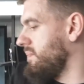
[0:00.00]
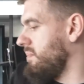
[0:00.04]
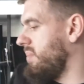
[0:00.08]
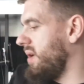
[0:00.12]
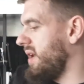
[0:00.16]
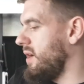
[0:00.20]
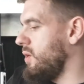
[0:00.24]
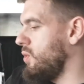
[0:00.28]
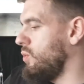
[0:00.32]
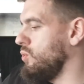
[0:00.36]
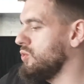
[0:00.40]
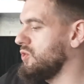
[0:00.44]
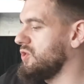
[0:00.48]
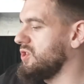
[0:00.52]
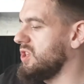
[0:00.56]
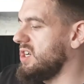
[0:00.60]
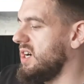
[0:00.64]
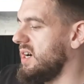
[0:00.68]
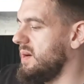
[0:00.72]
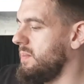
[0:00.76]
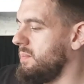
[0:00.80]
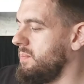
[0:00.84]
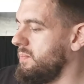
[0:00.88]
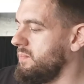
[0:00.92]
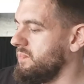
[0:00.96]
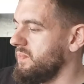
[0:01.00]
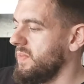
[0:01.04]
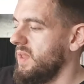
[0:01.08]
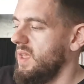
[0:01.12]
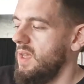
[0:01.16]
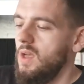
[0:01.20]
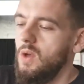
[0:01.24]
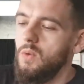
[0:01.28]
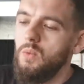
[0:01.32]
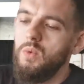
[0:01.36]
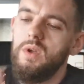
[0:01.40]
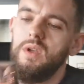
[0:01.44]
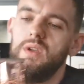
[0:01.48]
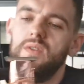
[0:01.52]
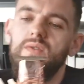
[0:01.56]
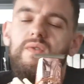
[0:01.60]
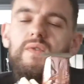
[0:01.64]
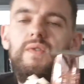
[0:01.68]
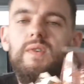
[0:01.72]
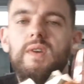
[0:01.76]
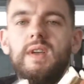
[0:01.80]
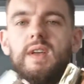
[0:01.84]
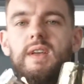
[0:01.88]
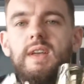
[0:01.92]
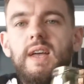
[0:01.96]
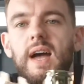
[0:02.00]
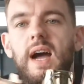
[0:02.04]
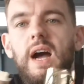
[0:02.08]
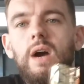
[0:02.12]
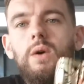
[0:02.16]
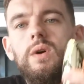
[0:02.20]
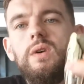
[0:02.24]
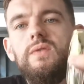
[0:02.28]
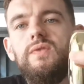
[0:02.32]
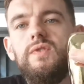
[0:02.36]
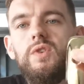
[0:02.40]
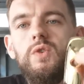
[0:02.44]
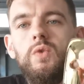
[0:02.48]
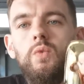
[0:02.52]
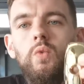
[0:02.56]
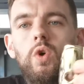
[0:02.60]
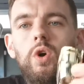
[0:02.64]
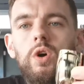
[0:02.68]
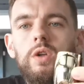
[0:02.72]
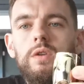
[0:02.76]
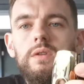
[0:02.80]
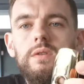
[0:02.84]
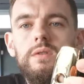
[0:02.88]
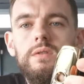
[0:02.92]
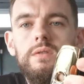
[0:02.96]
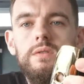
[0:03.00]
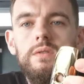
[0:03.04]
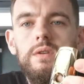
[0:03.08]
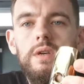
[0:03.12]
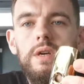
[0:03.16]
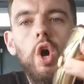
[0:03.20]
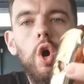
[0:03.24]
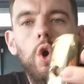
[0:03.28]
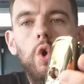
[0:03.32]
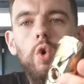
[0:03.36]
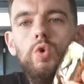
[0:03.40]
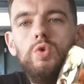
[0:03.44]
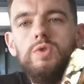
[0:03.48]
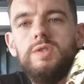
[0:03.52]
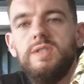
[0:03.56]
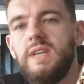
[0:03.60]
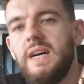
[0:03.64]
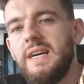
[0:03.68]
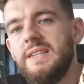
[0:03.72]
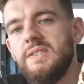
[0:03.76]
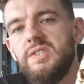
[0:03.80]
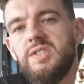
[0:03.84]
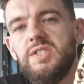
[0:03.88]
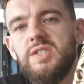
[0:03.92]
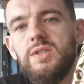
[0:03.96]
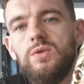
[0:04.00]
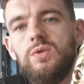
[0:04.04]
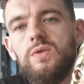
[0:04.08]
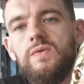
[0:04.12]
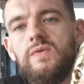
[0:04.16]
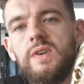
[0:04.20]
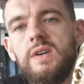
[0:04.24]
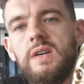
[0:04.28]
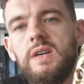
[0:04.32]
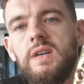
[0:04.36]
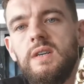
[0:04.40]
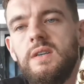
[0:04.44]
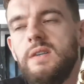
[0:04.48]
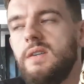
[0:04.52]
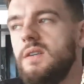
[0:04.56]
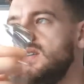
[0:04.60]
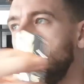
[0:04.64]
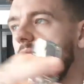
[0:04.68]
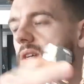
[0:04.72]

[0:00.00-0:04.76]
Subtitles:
But they also come with however you want, gold and silver.